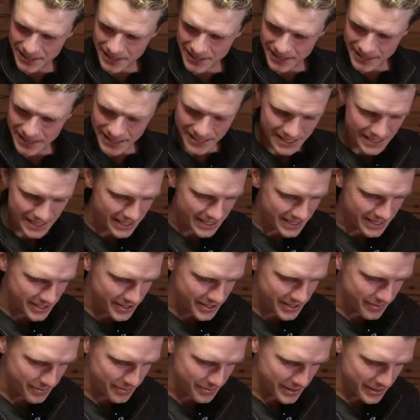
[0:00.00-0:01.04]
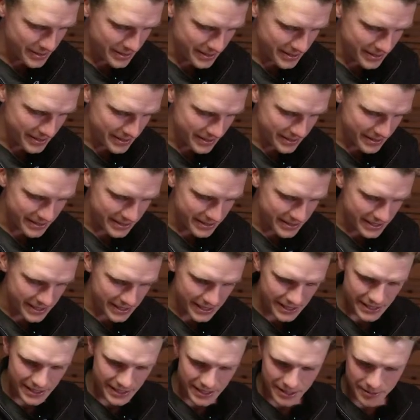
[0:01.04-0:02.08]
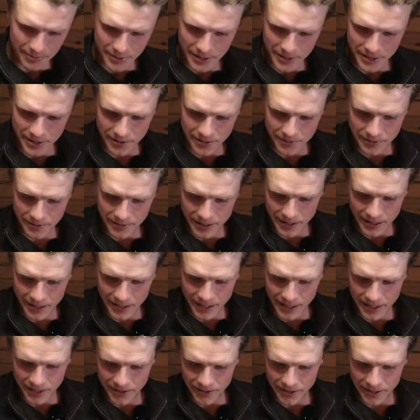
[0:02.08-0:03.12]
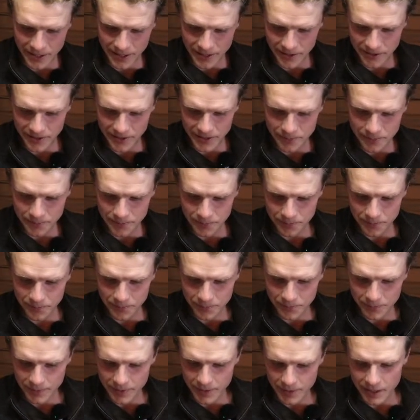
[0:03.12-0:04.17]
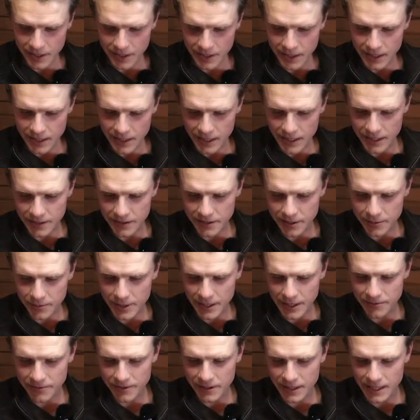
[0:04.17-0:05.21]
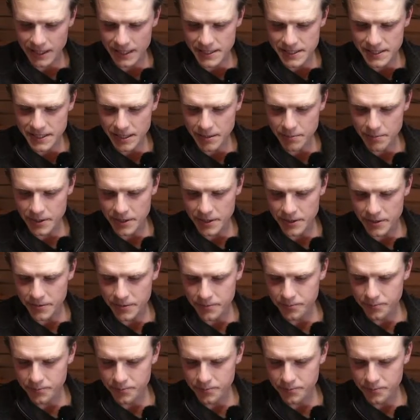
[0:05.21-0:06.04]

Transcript: Let's get a little bit of lighter color in. And I think we'll have the landscape here.